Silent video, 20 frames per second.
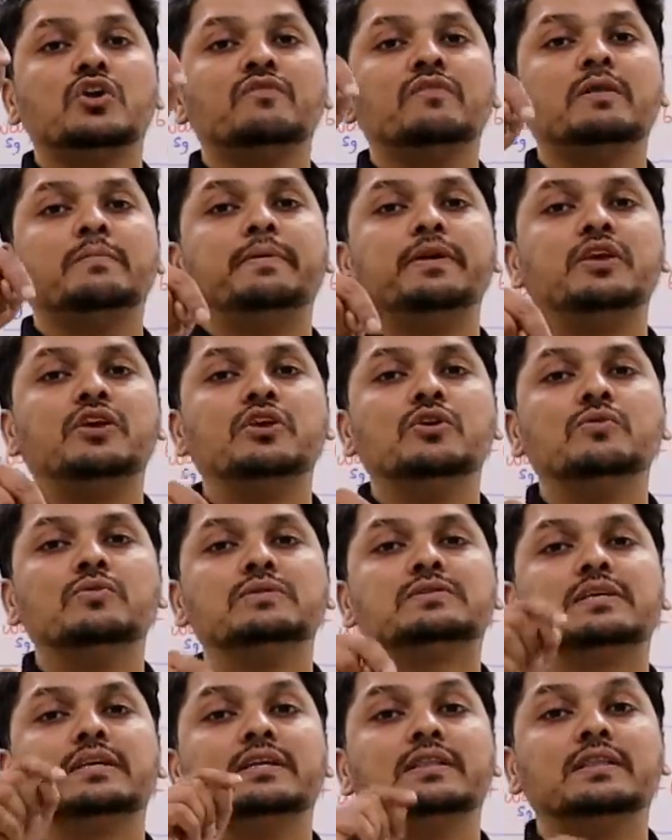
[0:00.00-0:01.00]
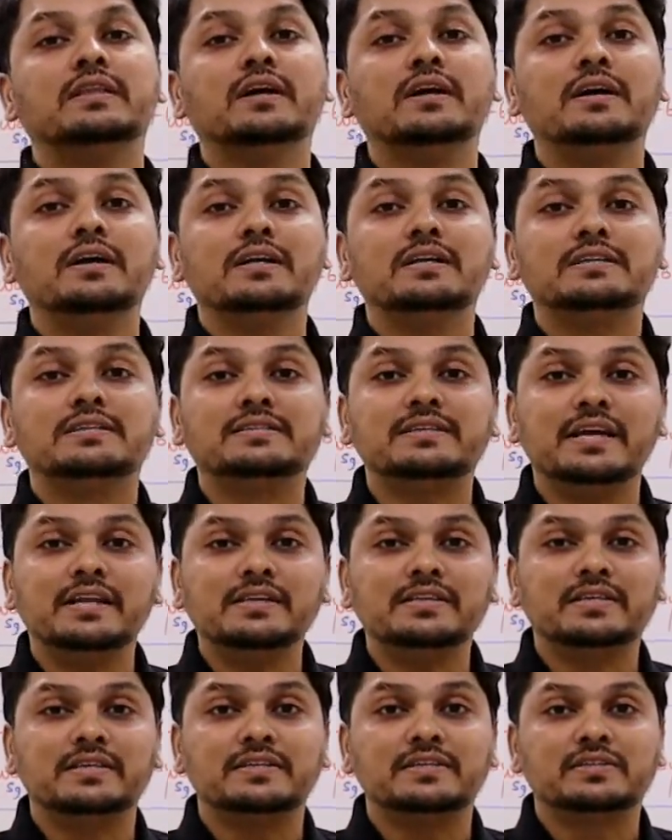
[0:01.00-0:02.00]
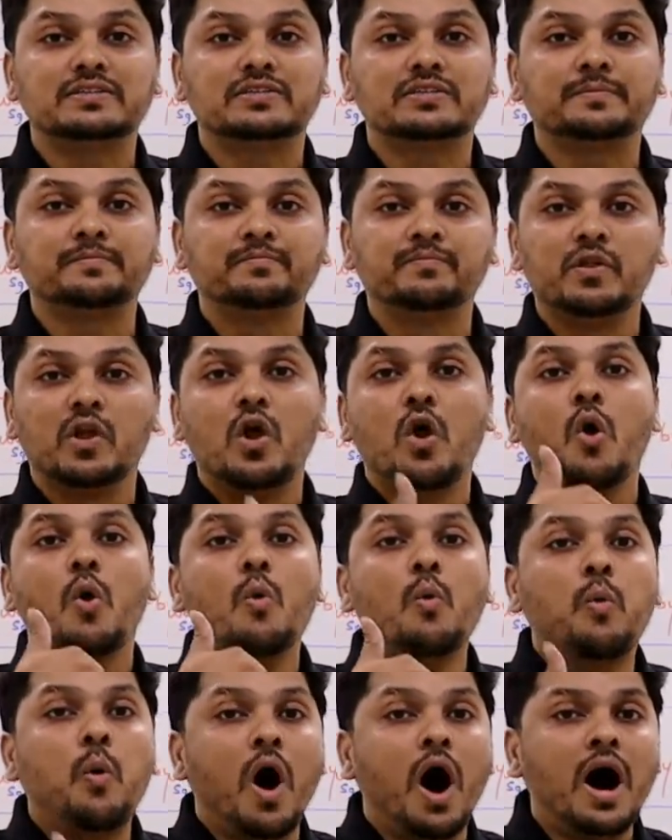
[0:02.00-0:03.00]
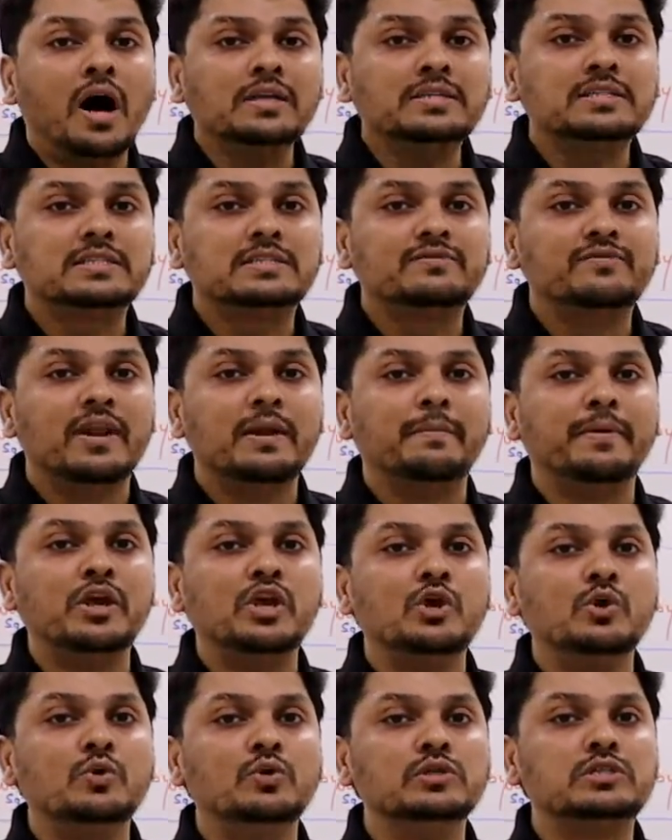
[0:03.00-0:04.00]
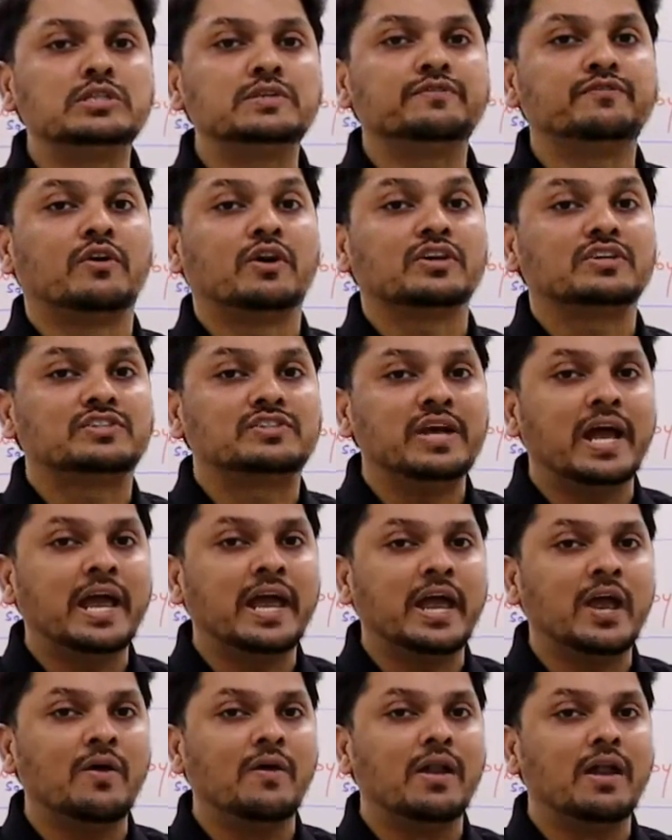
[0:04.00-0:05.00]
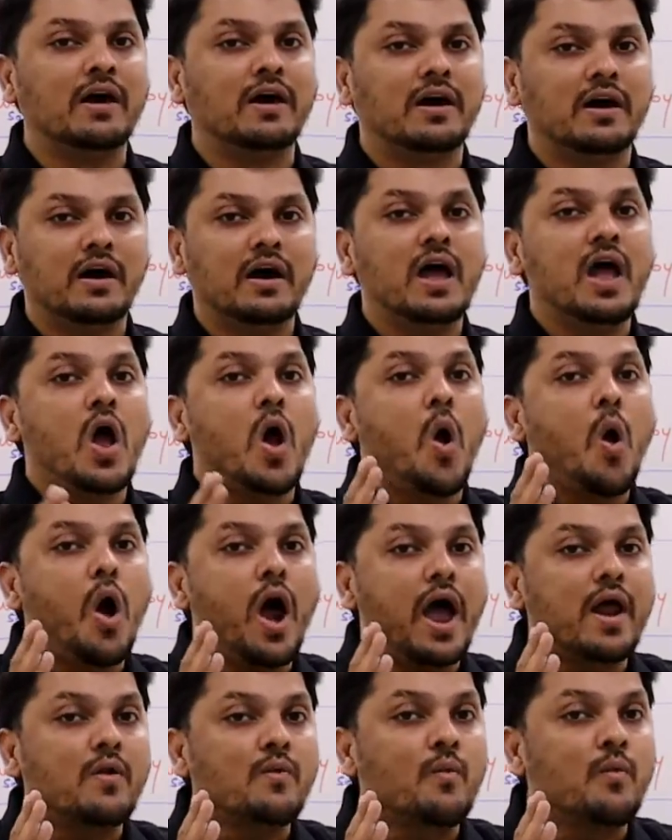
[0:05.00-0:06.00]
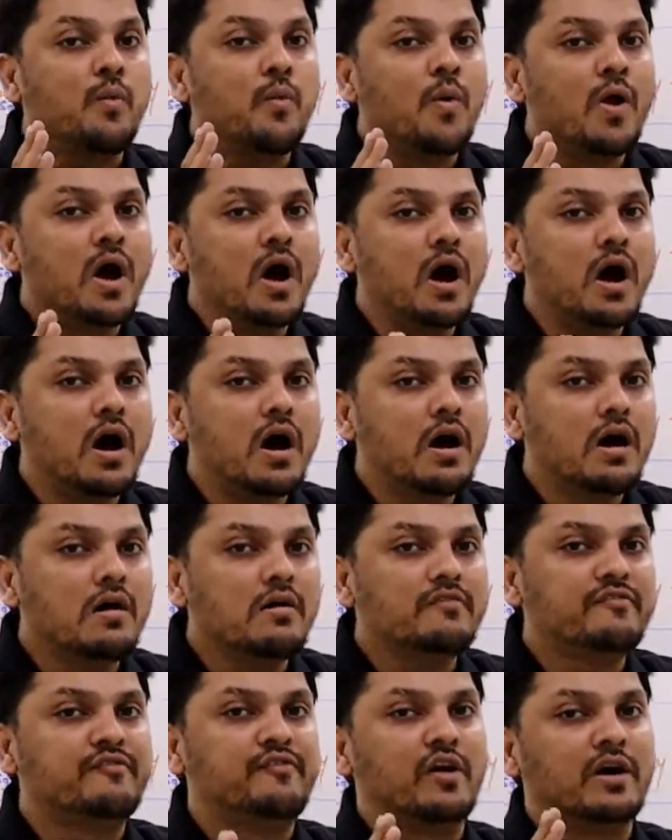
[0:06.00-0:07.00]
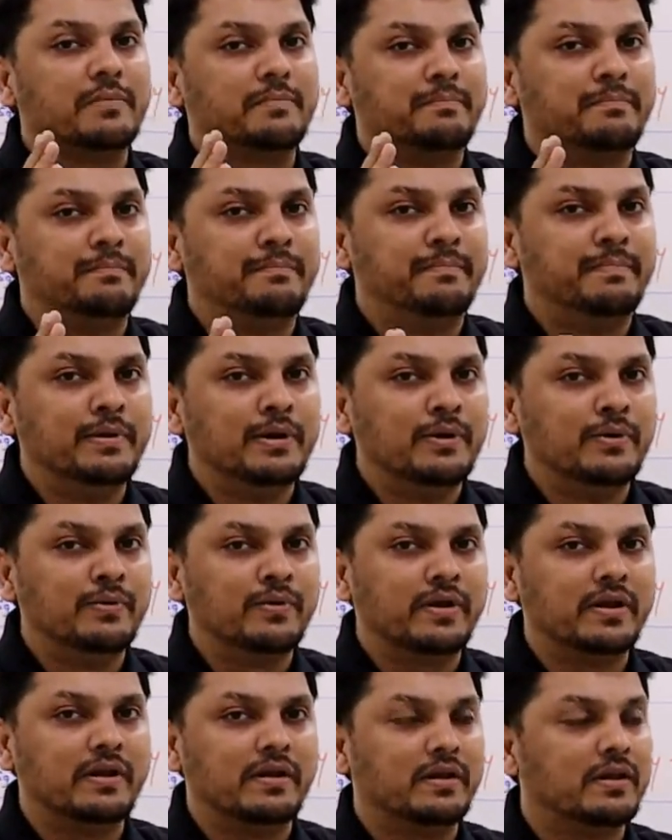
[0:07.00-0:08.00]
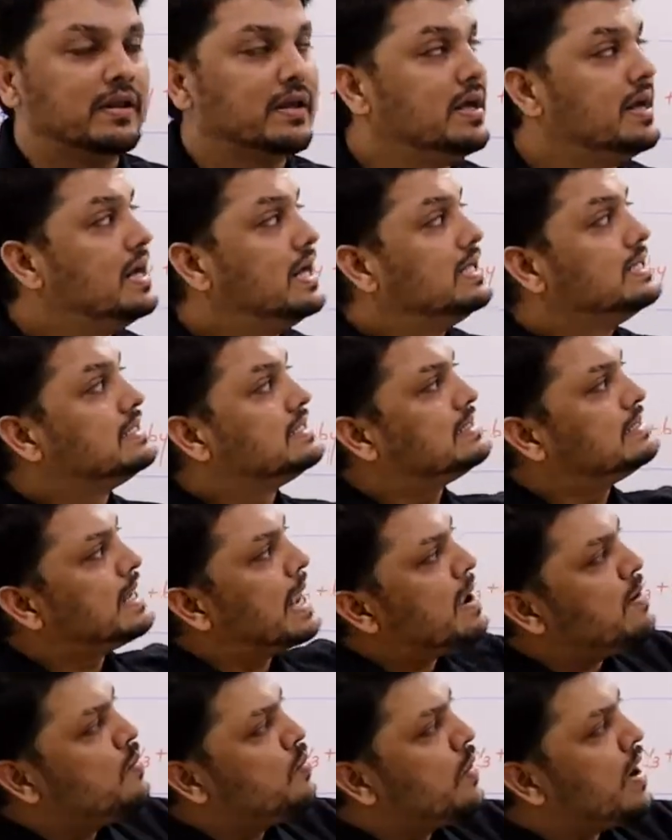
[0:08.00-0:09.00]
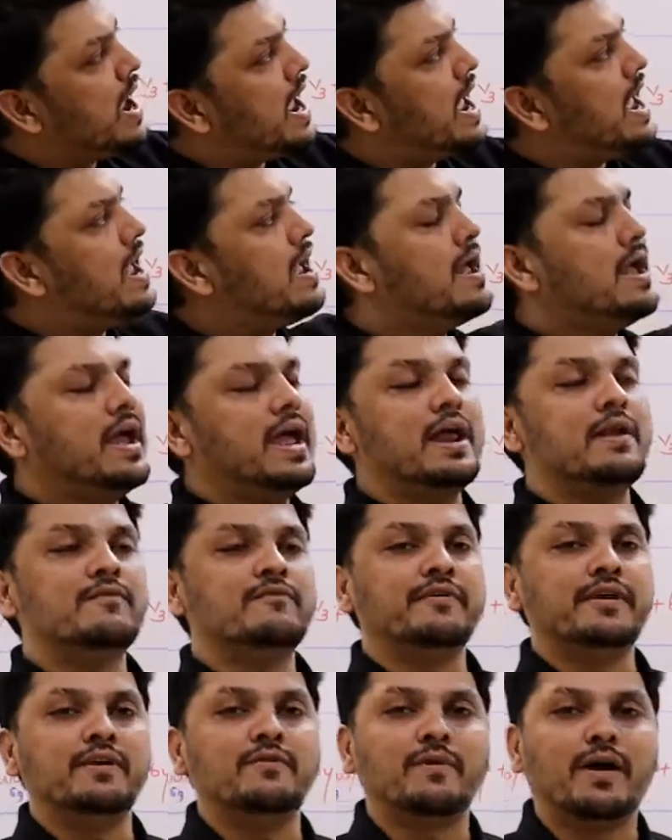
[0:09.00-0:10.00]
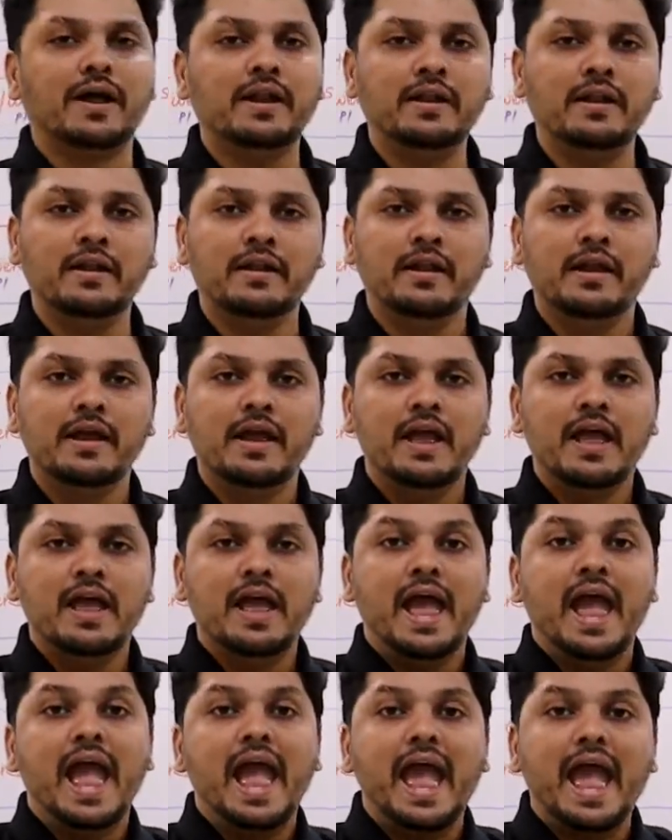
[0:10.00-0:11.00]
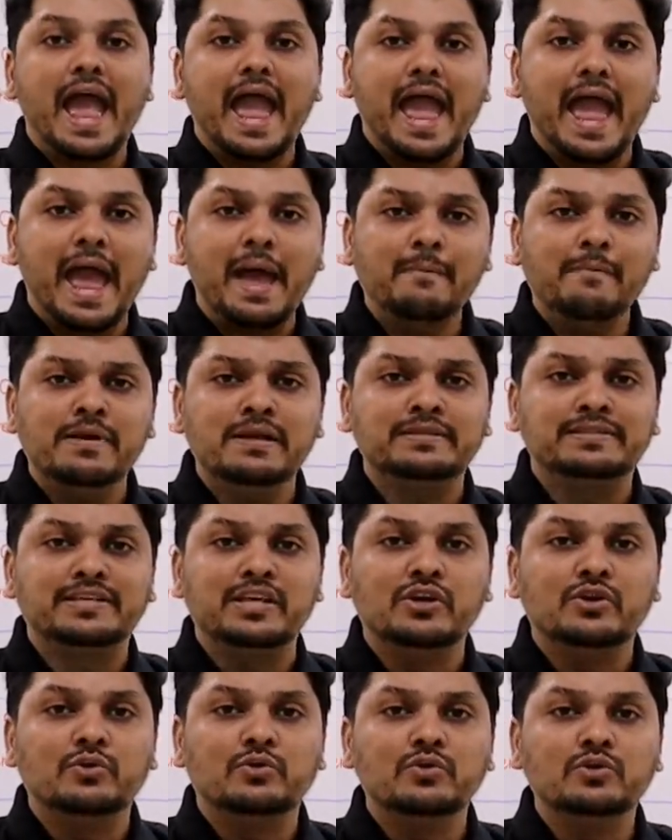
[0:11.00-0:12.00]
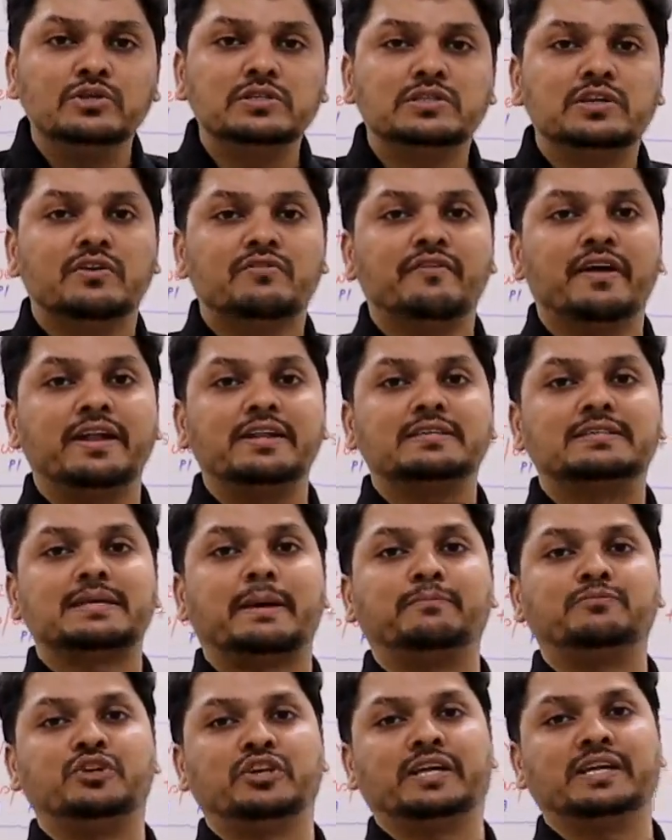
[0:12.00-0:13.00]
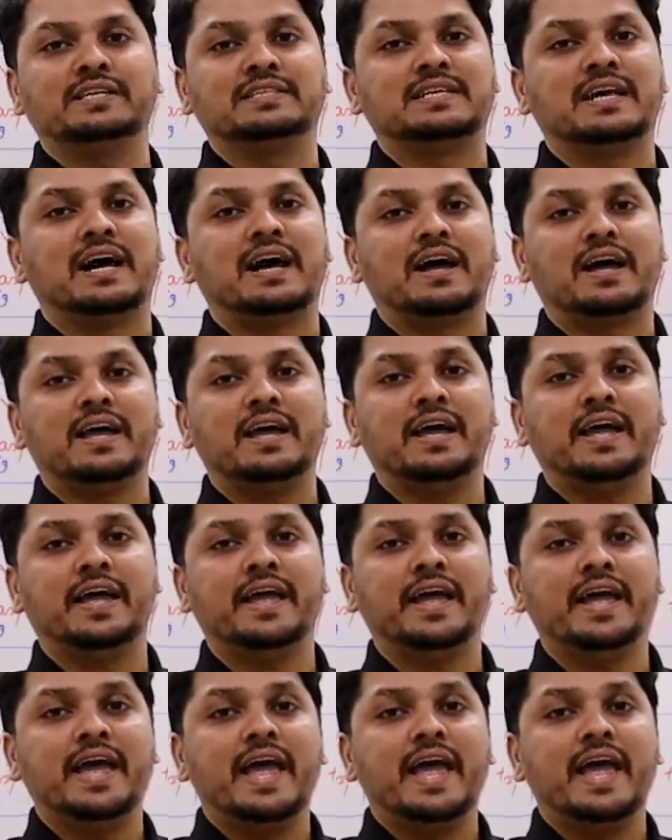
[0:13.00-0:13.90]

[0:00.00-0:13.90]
will be used in the sentence. Was will be used for singular and were for plural. Same way in V1, am is used when subject is I,